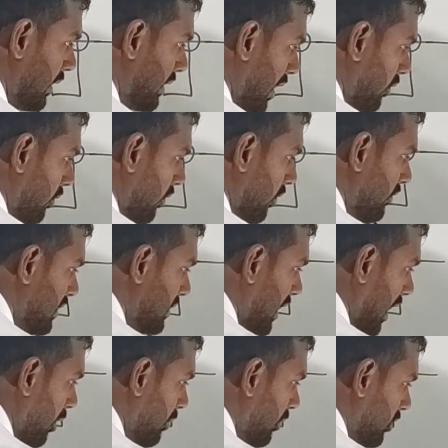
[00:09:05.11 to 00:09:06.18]
Now we'll
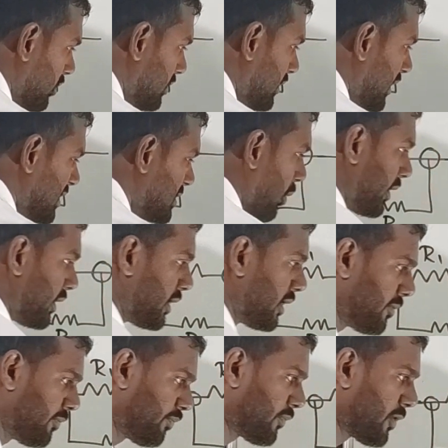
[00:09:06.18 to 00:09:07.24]
talk about this point.
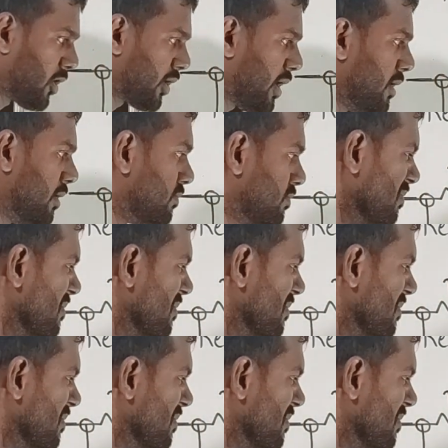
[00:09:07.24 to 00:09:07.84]
Okay.